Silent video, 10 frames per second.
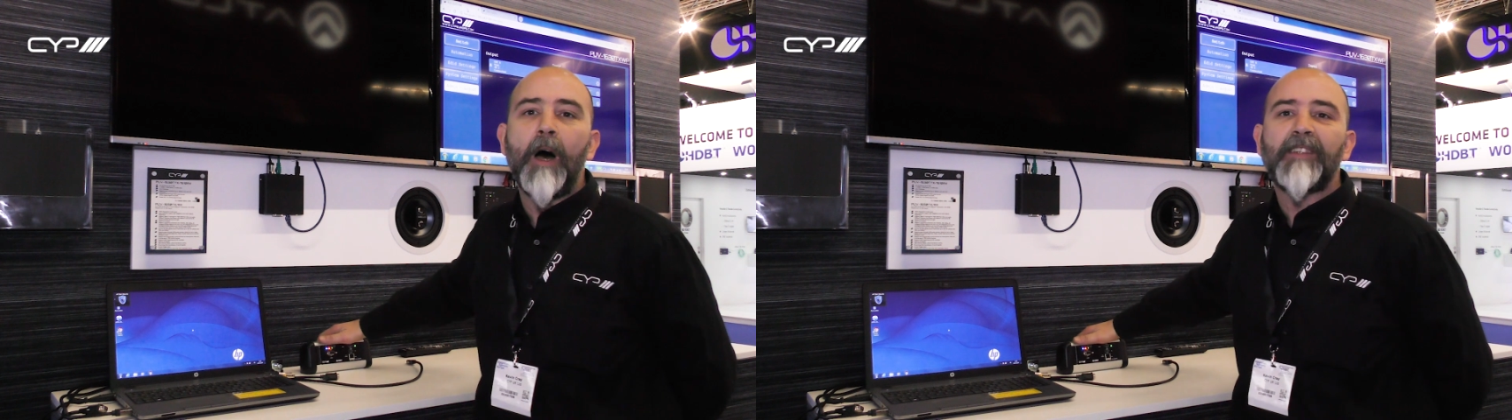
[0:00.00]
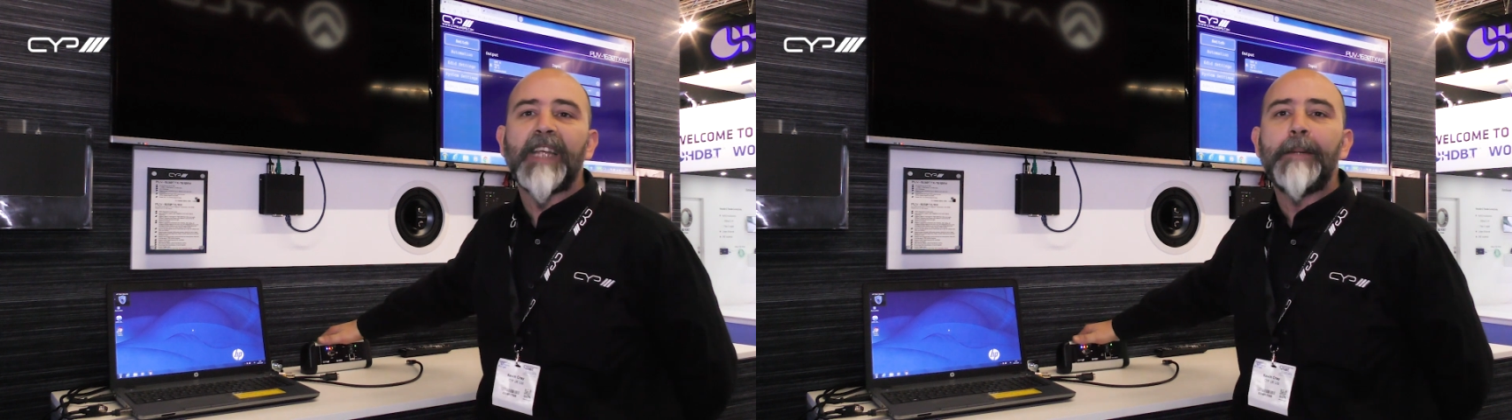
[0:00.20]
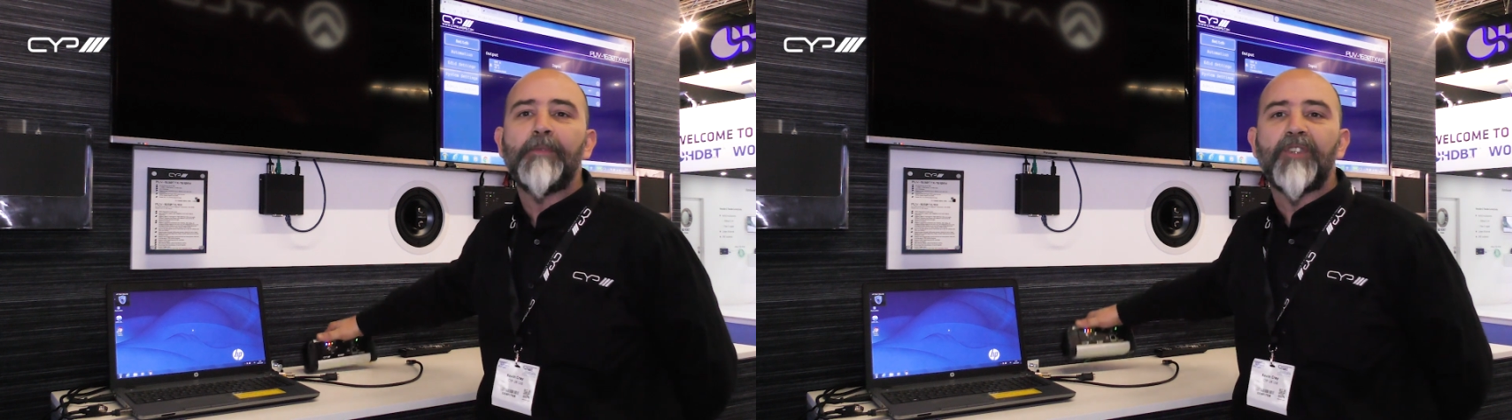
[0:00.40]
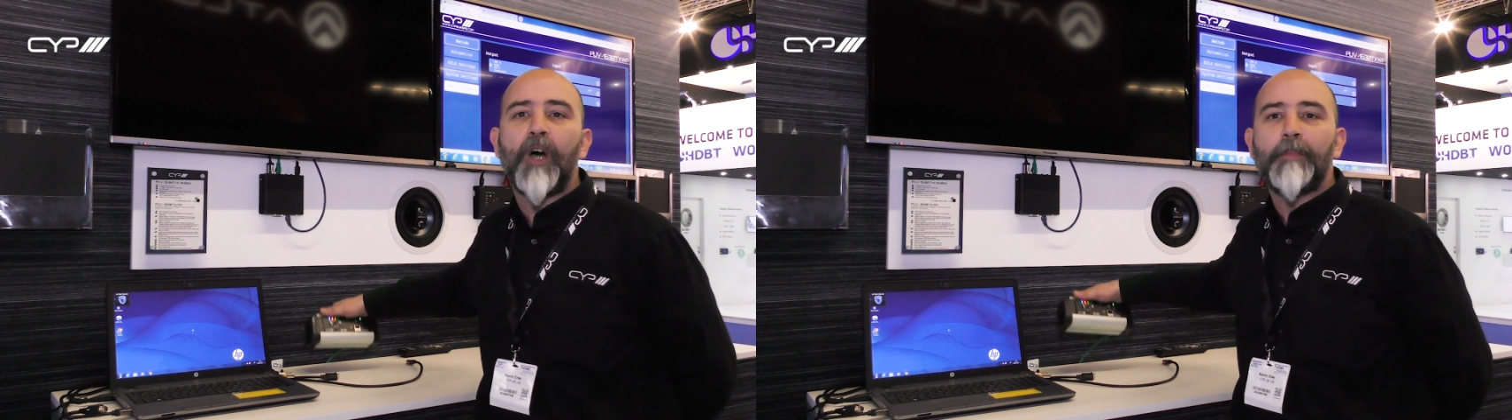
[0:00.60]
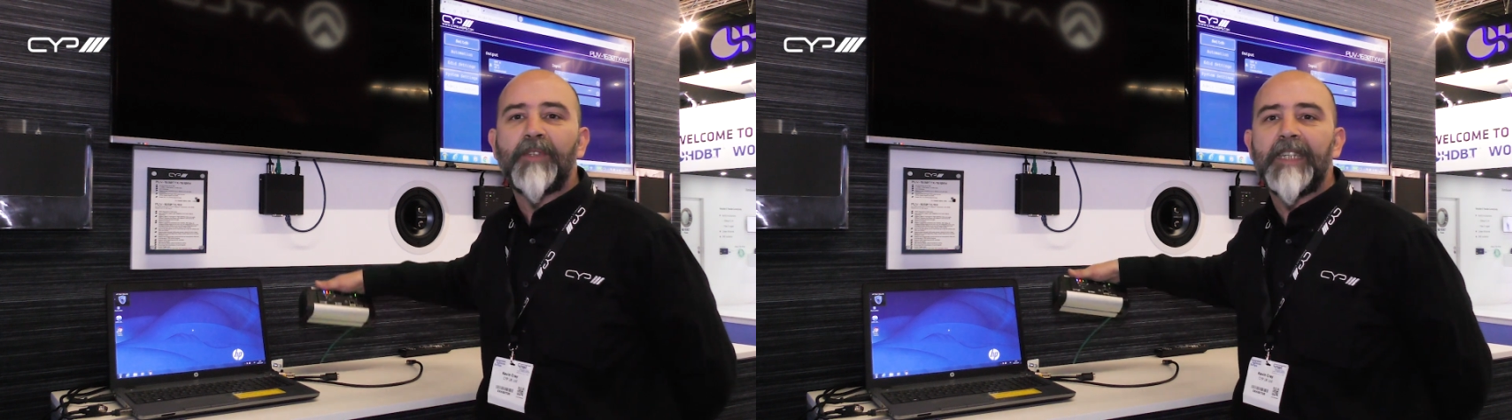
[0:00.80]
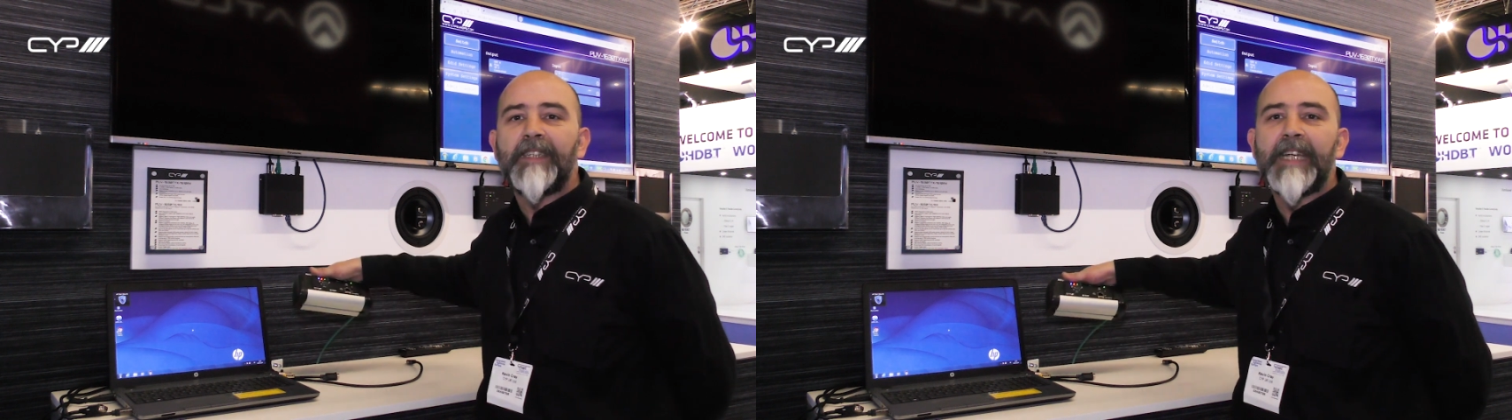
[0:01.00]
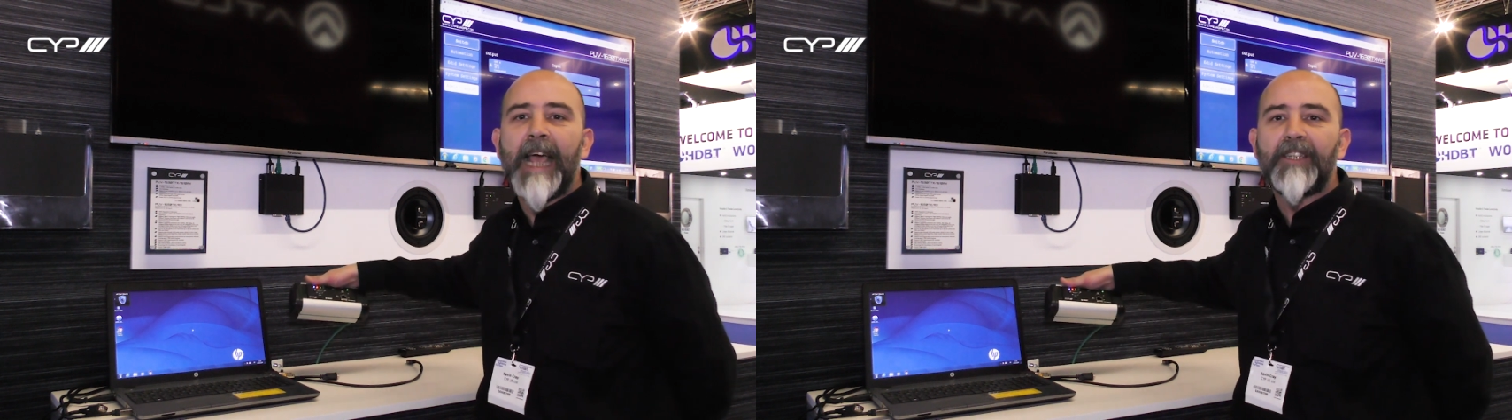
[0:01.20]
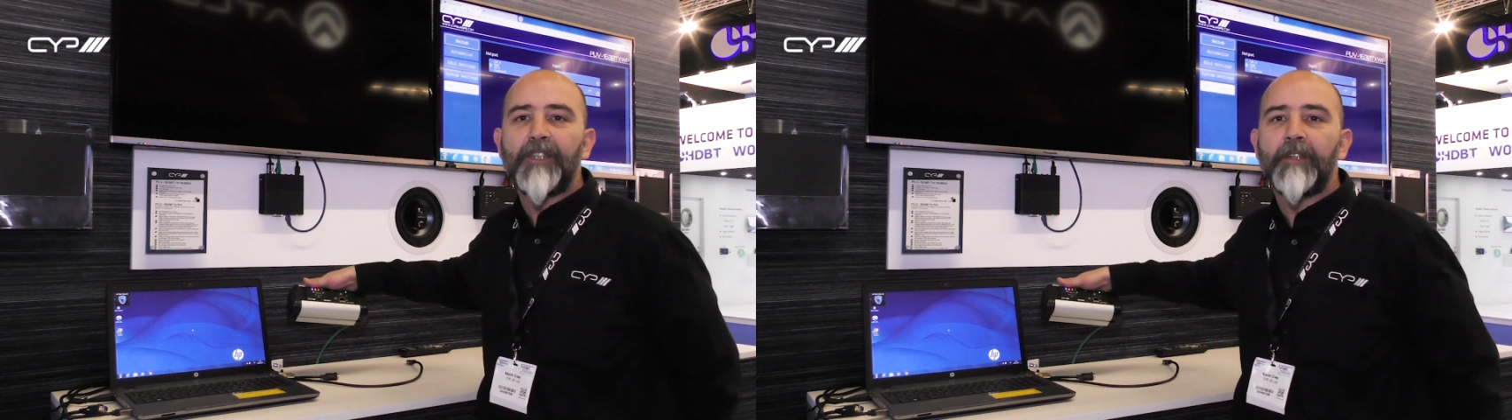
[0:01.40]
our tabletop
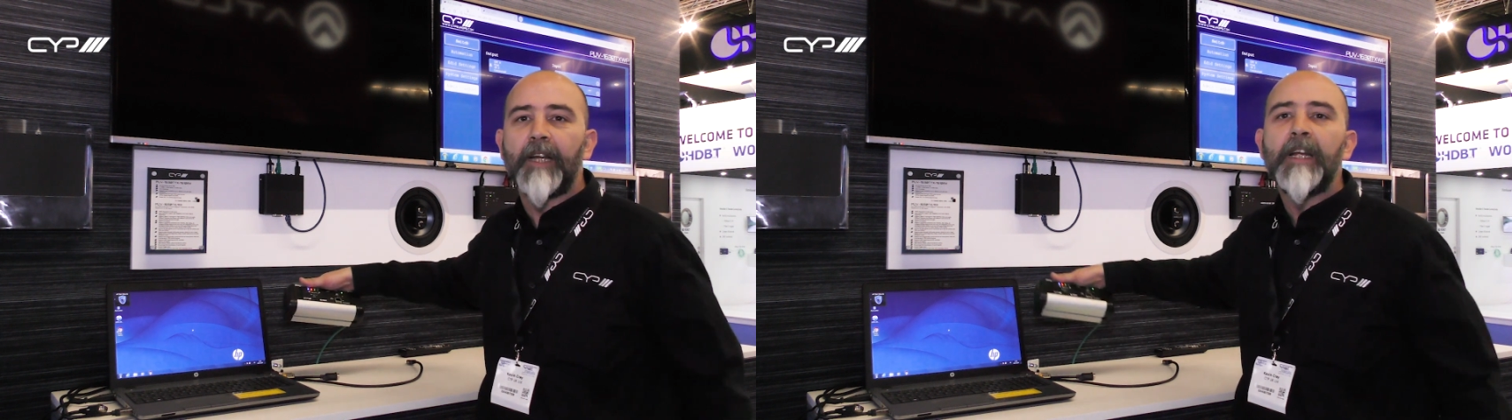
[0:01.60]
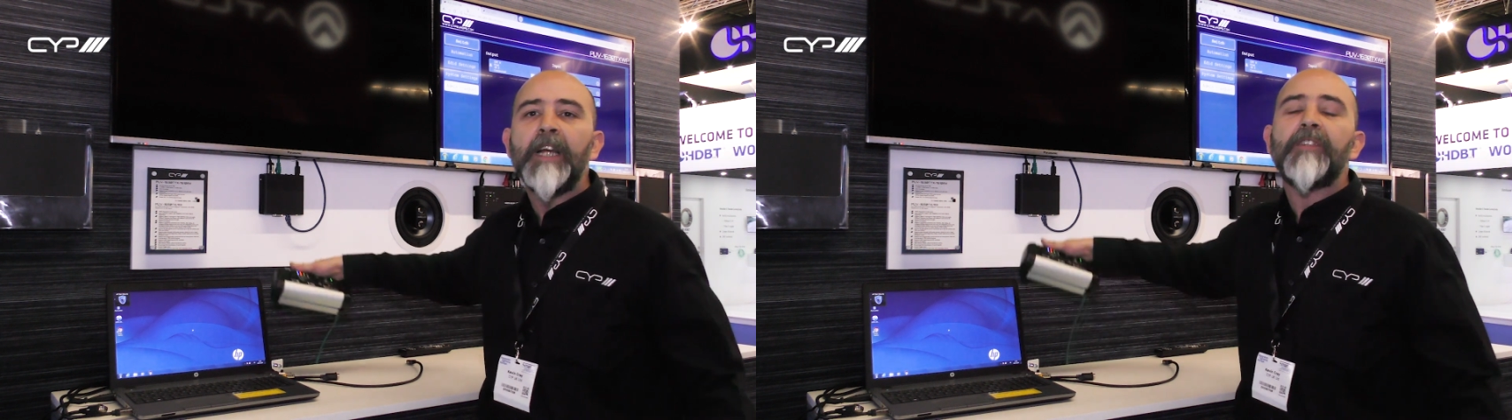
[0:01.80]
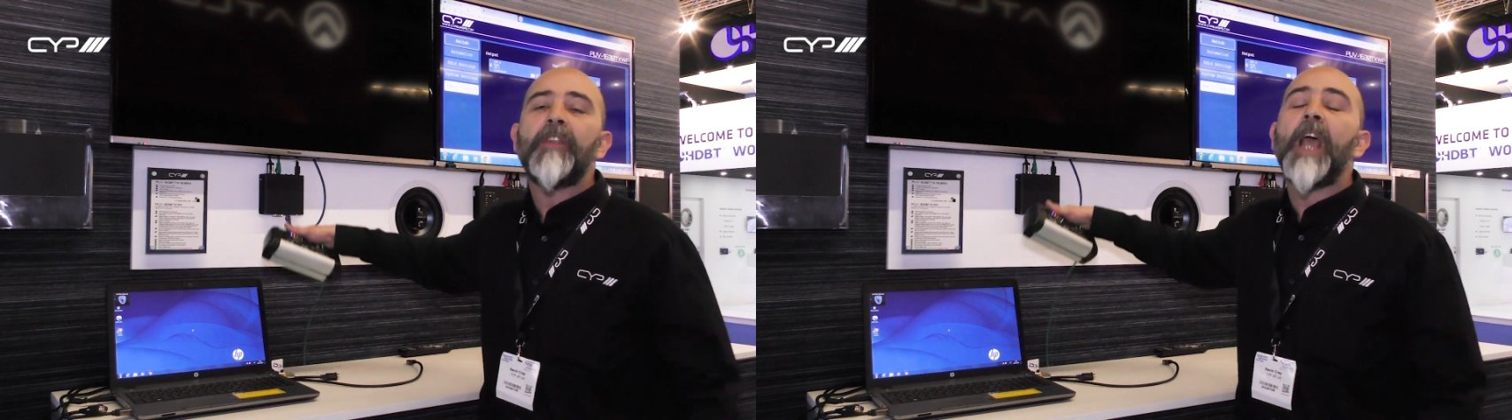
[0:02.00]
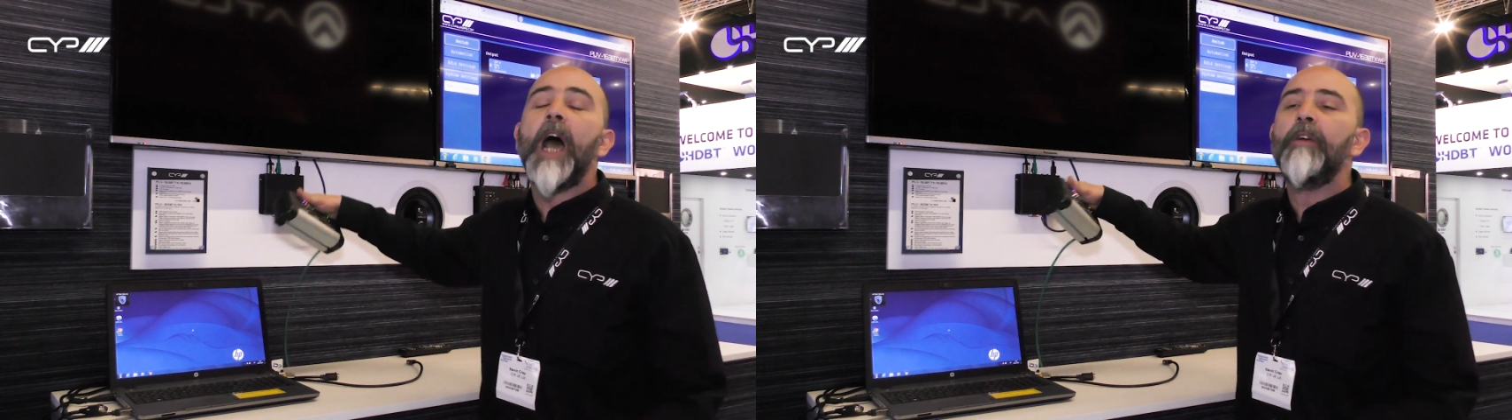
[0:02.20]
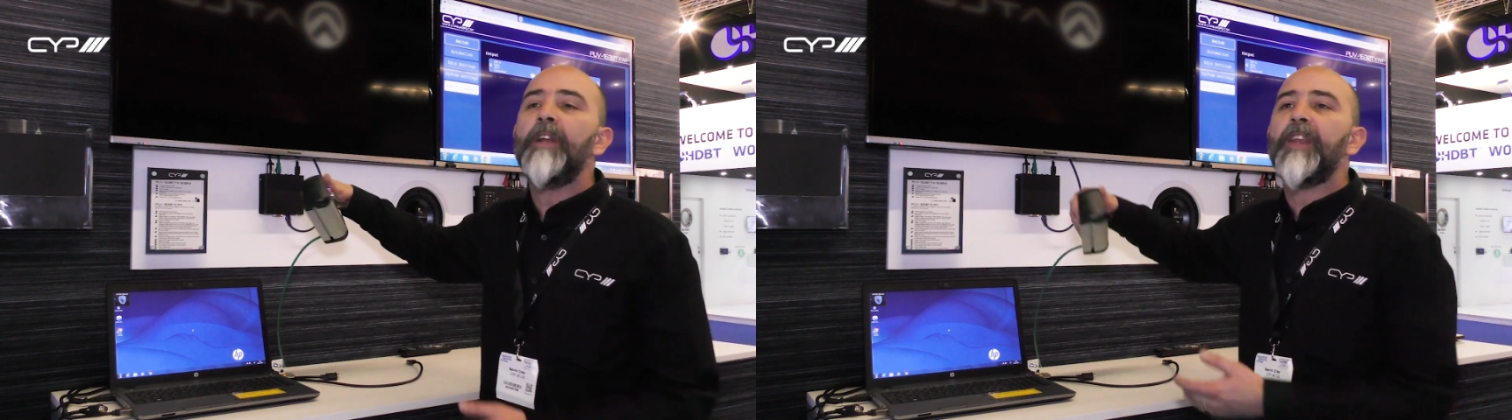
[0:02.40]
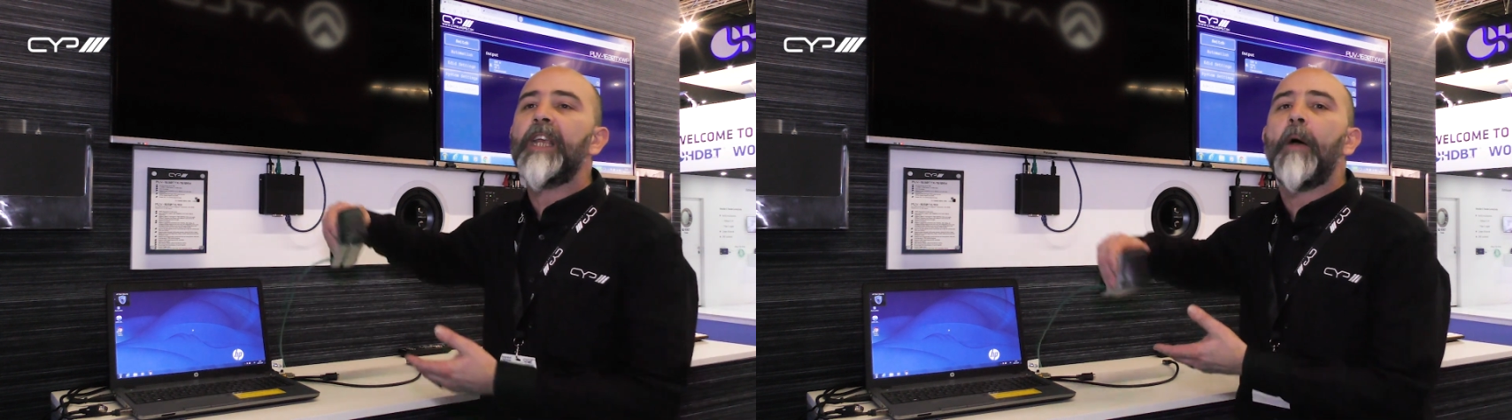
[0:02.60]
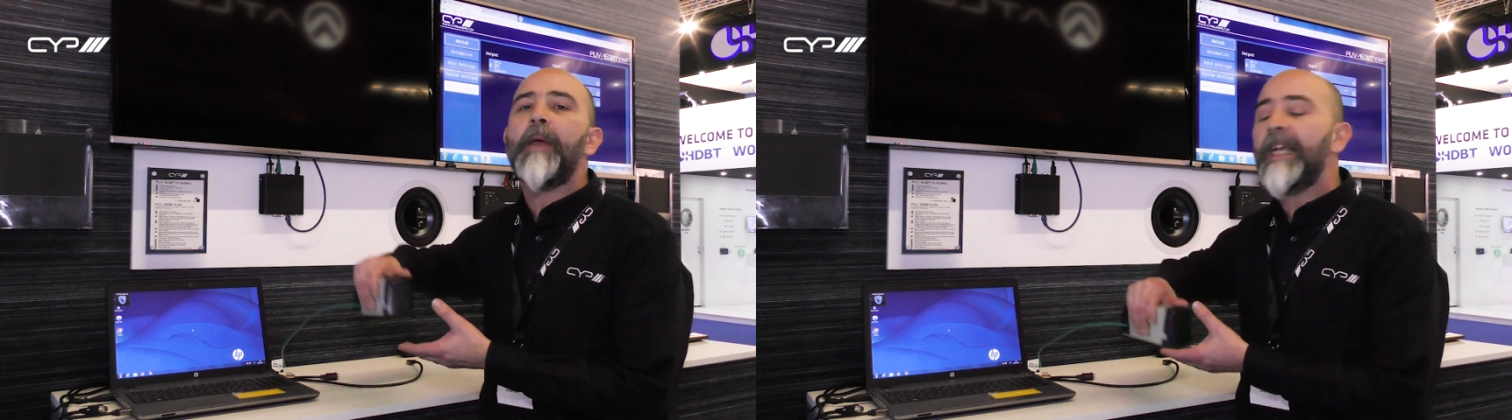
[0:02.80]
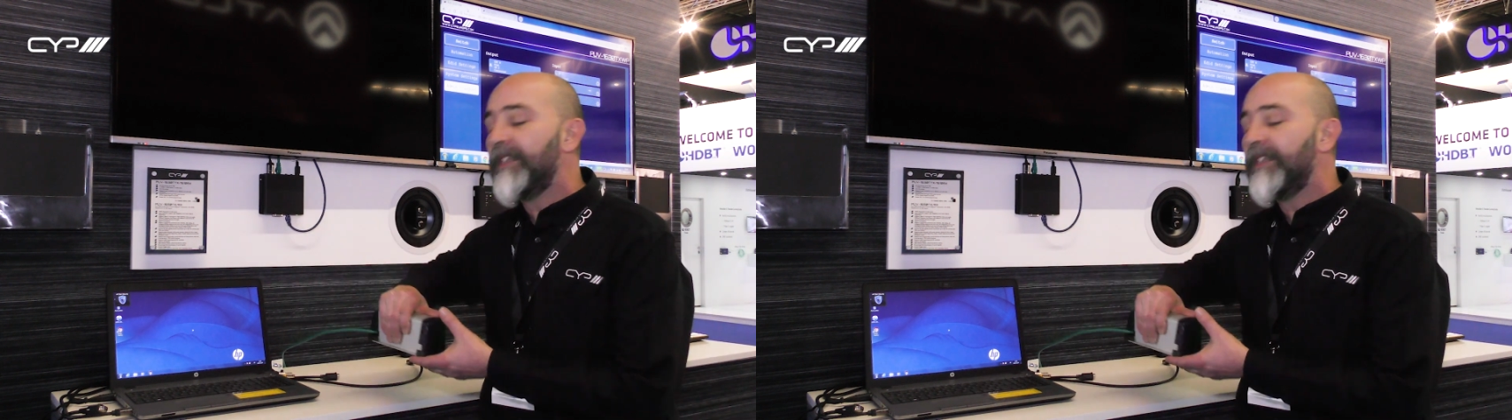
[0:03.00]
TTX unit. So the only thing going